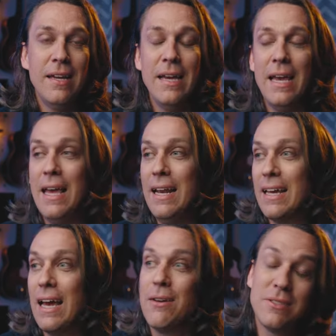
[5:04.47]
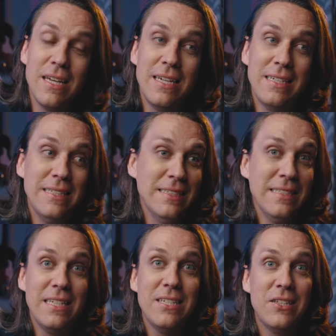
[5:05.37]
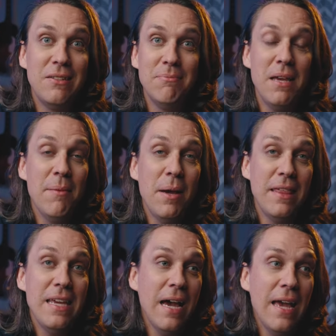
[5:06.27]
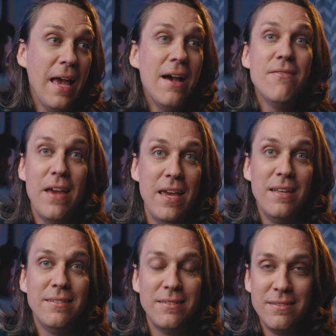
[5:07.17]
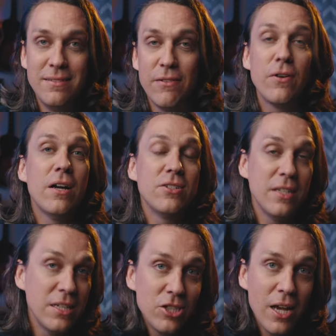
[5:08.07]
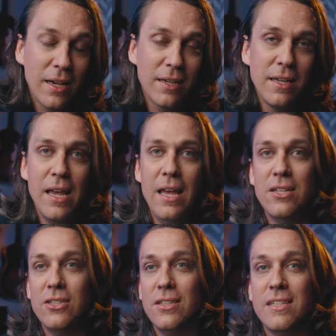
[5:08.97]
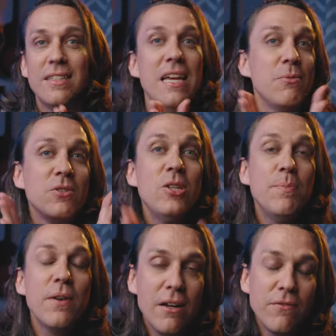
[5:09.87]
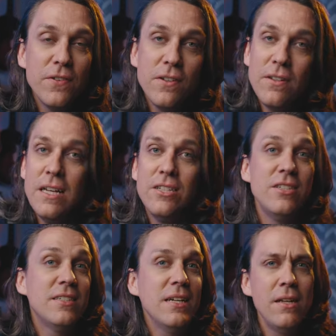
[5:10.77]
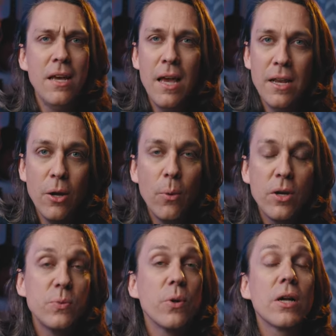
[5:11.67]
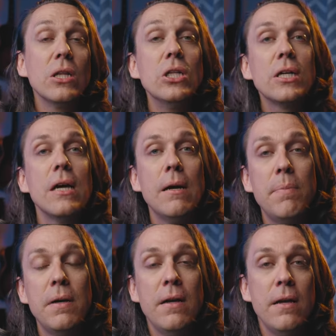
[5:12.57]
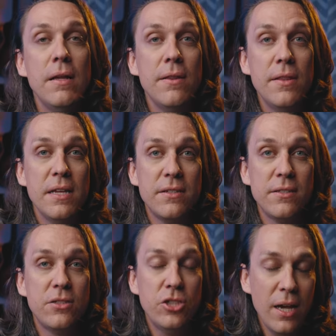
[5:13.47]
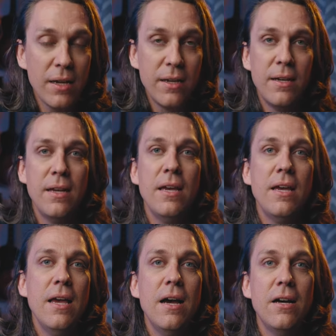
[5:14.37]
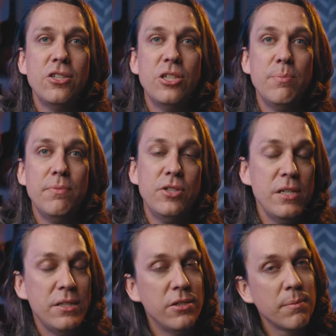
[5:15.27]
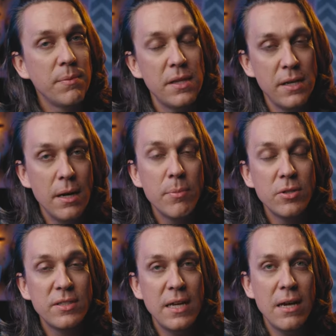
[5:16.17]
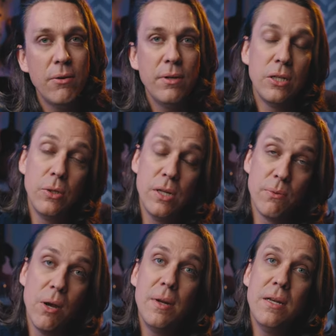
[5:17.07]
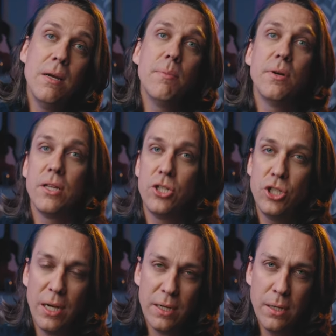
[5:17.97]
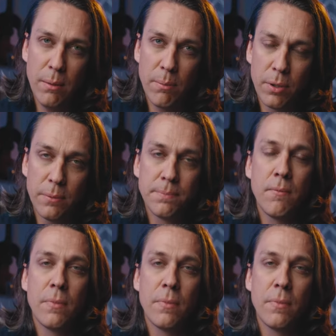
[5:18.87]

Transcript: And I kind of was like, ma'am, I think I have a, a fraudulent check. And this lady was super helpful. She said, no worries, we're gonna look up this check. Uh, she, she took the numbers down, including the routing number, the check number,